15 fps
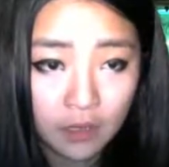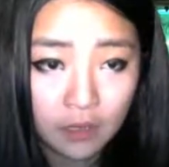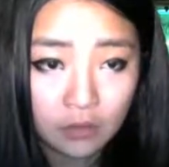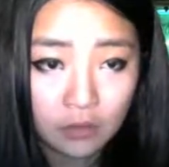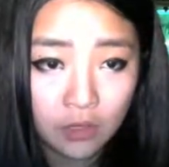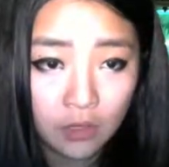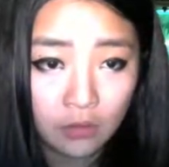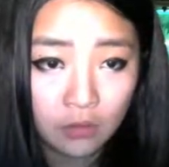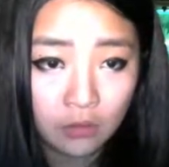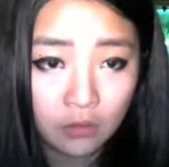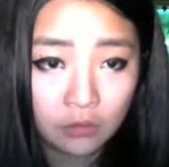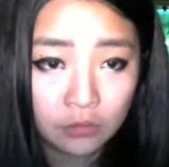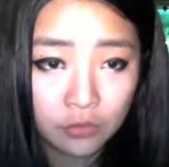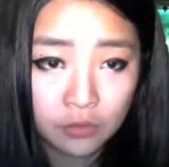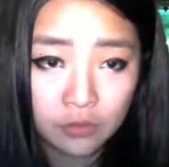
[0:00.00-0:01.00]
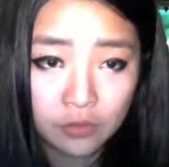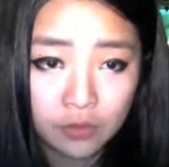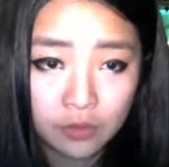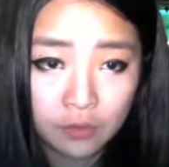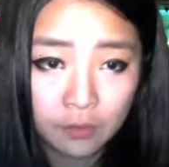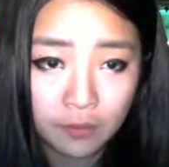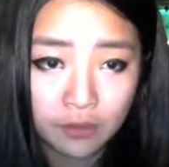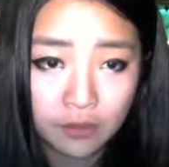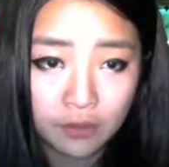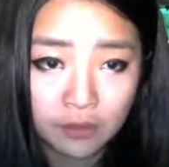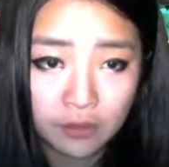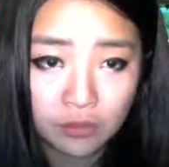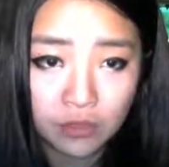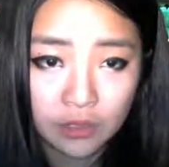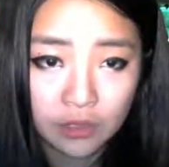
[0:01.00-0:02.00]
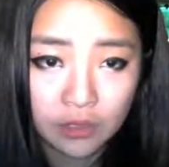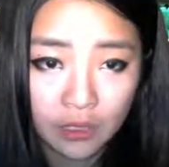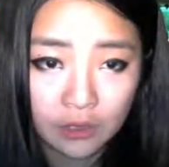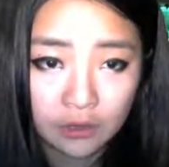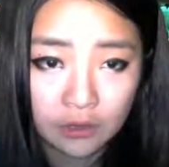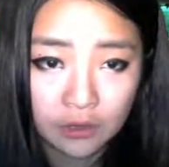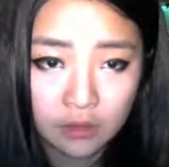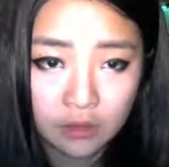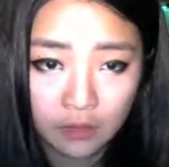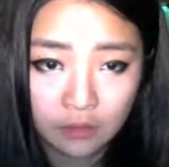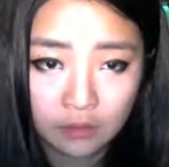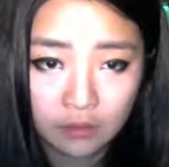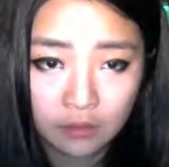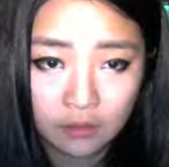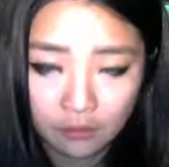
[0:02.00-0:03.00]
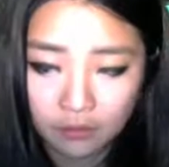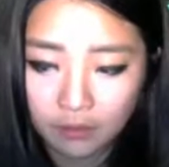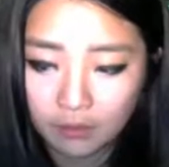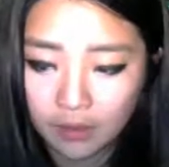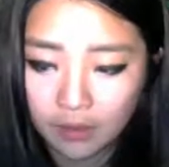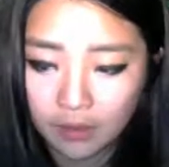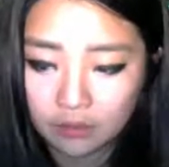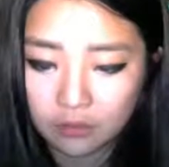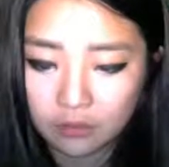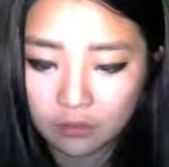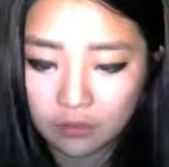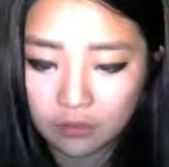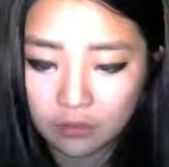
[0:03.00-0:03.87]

you can also use the percentage sign to get the remainder.